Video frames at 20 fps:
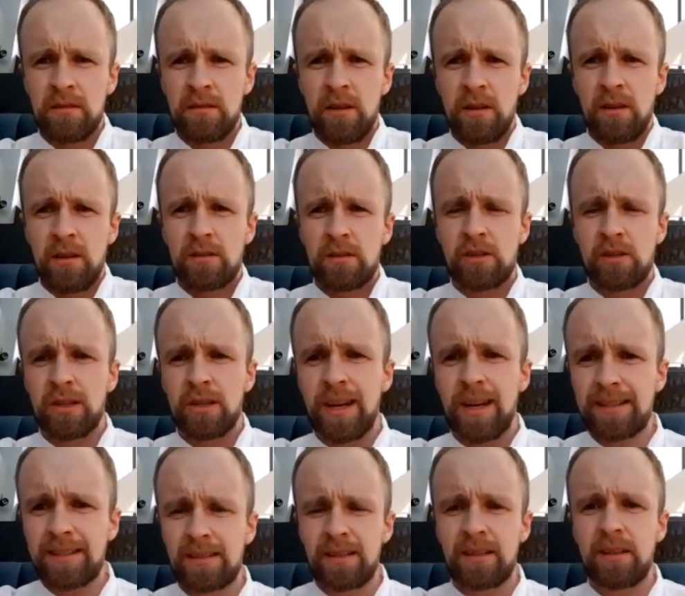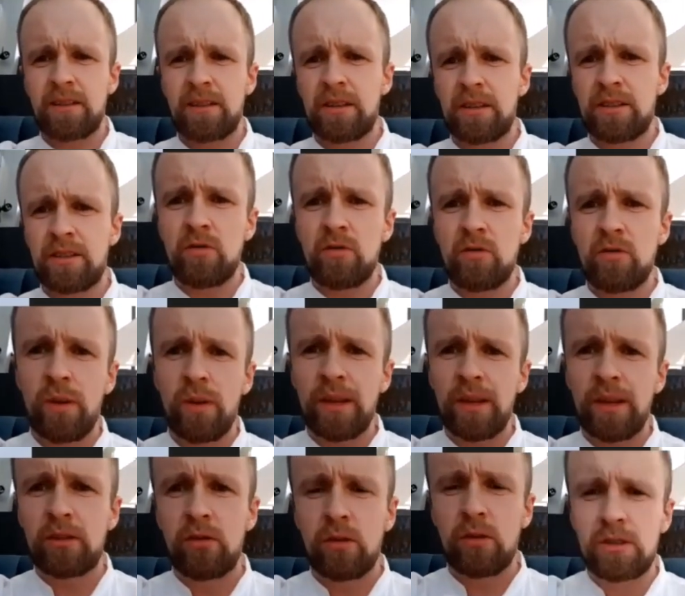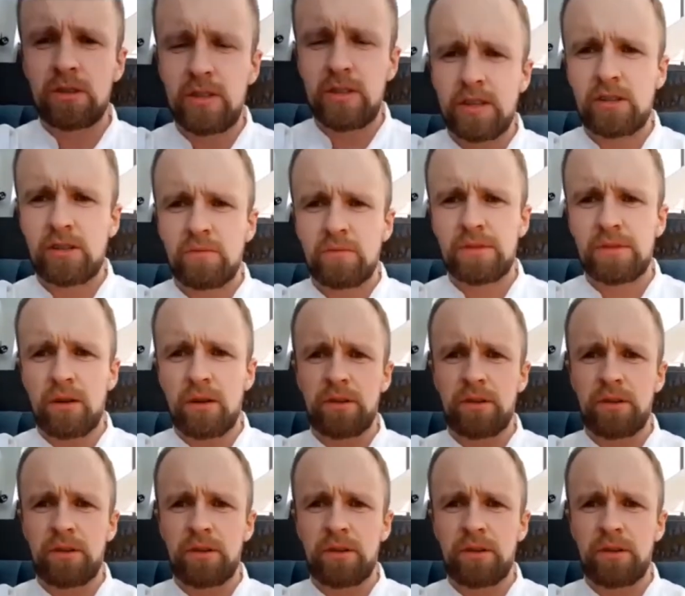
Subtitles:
So the last thing you're going to do when the goat's cheese comes out and the